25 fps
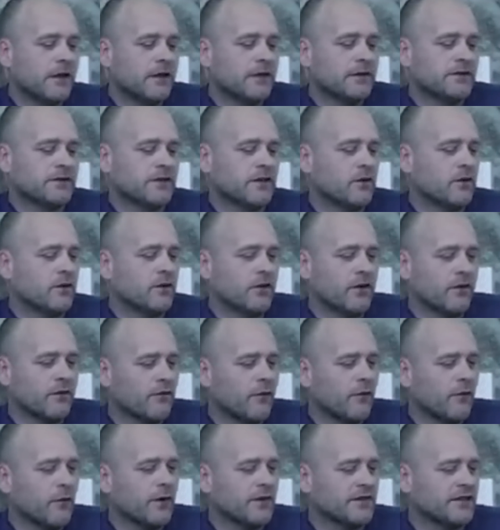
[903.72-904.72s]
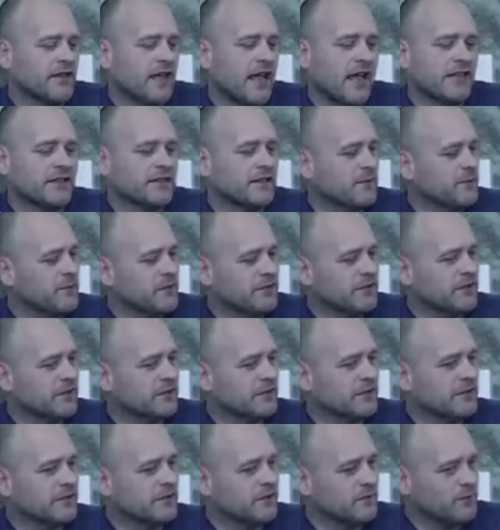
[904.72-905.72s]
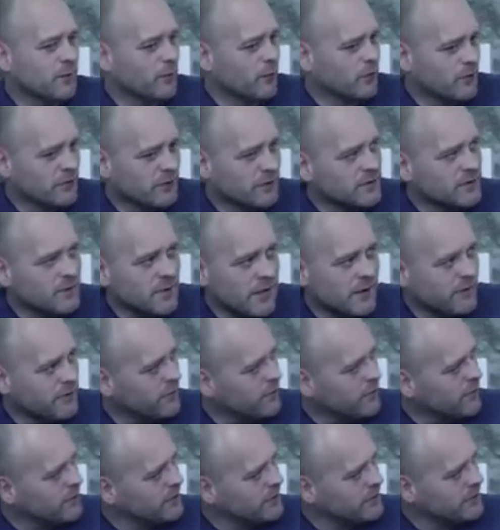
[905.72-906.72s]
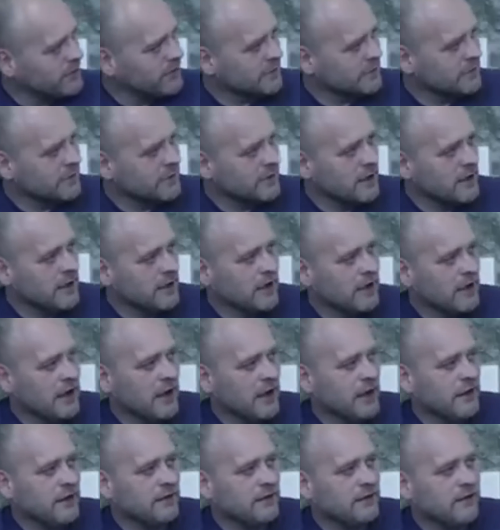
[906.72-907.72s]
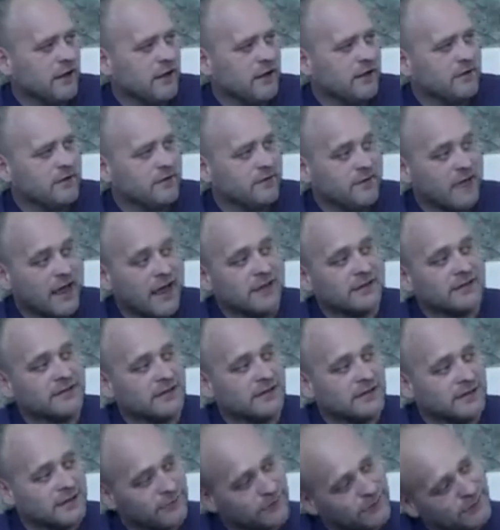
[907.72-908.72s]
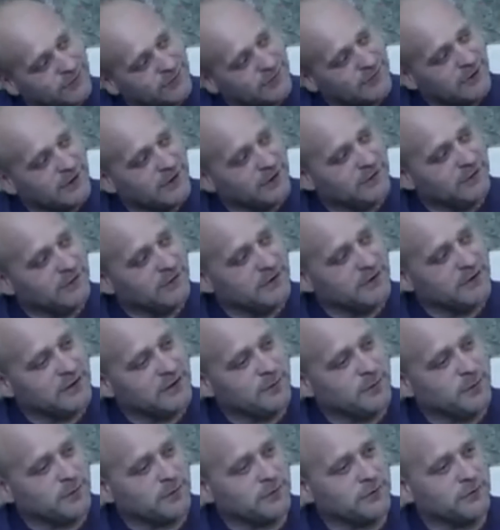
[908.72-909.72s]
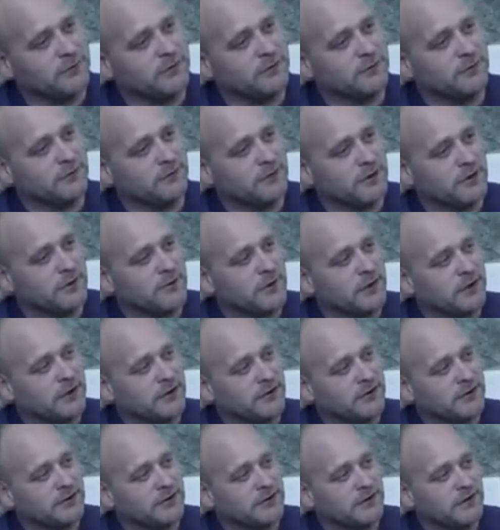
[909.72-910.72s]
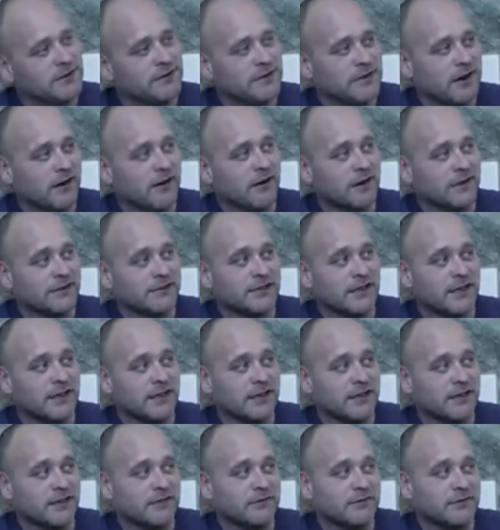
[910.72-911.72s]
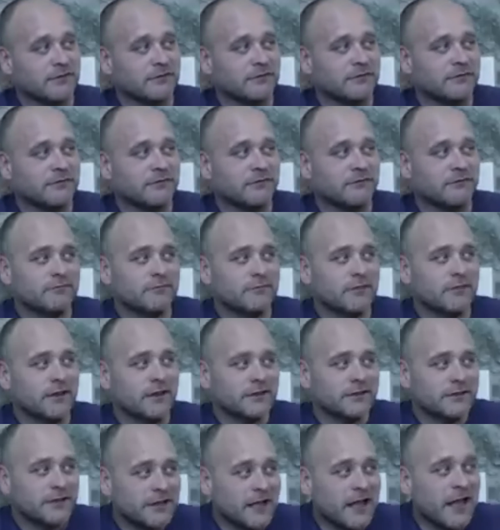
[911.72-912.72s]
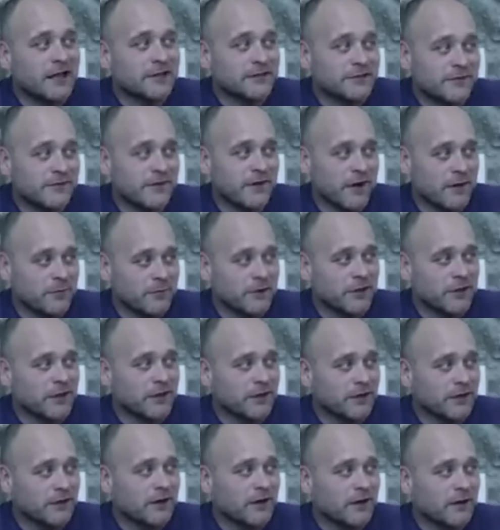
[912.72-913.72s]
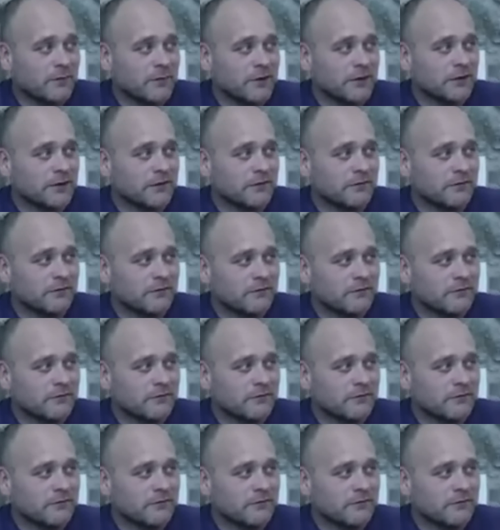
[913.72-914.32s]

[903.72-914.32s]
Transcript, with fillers: So their voice has to be just as important as my voice. And that's different than the typical fundamentalist and, dare I say, even LDS family. I mean,